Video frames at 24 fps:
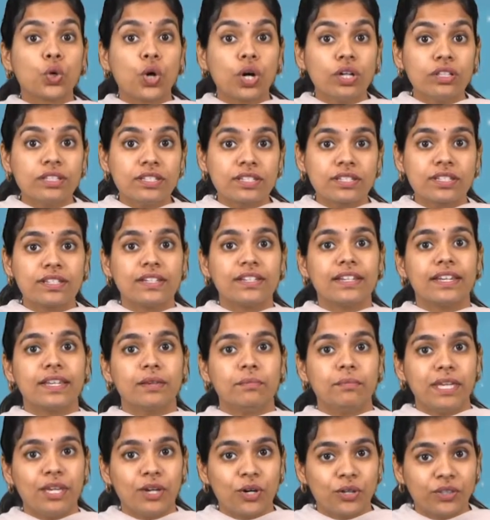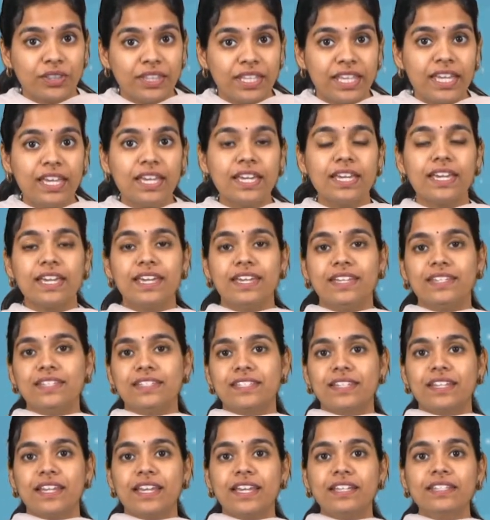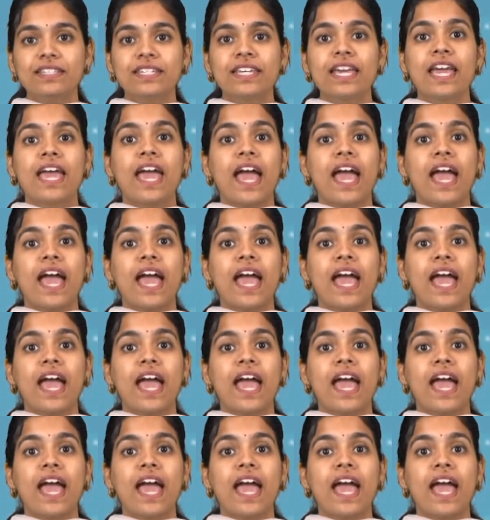constantly be on the internet